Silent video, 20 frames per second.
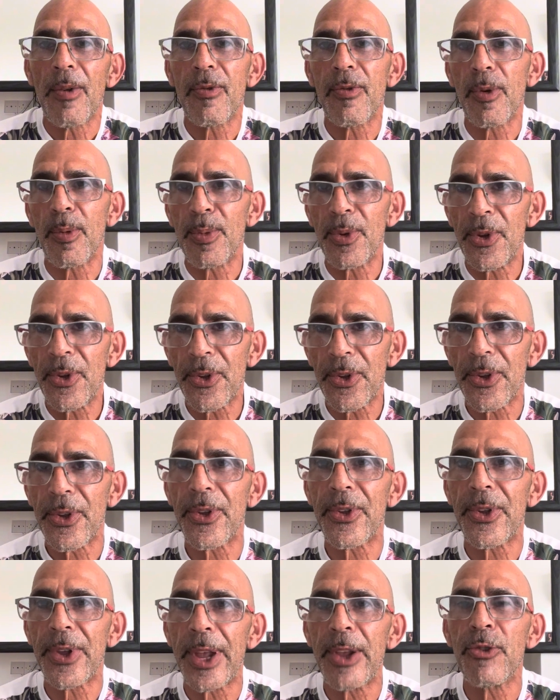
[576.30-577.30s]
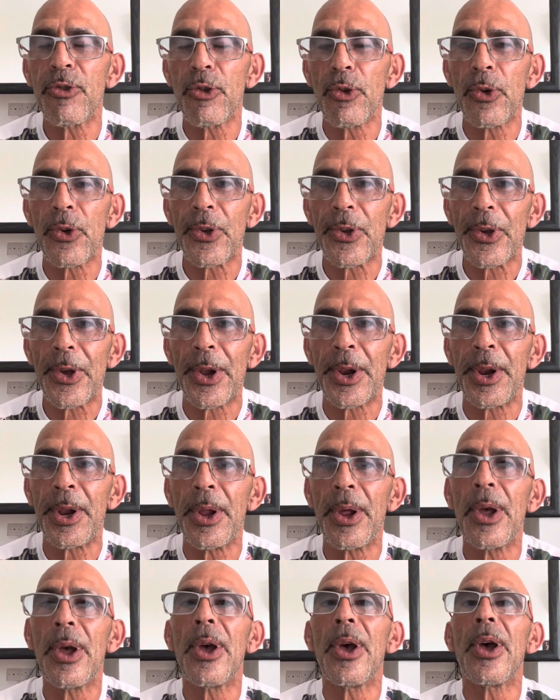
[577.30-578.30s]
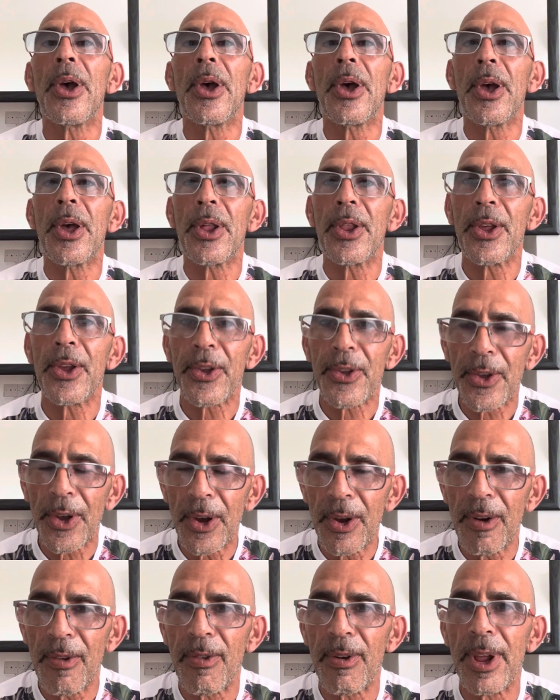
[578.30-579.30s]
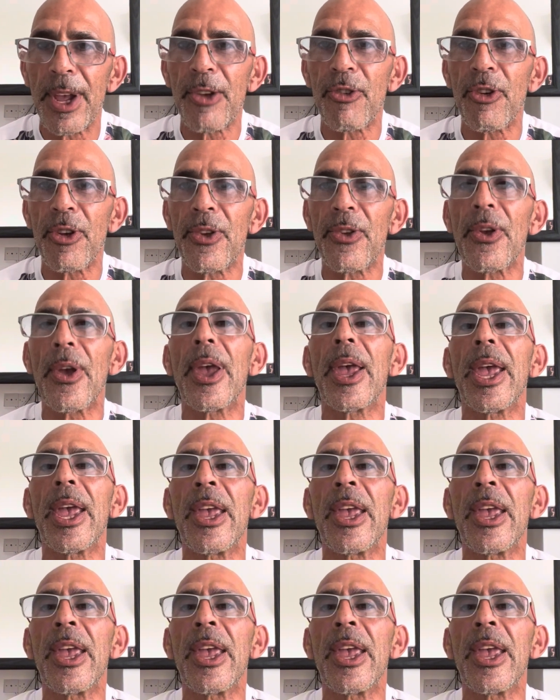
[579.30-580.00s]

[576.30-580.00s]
from the central sun, the solar flashes.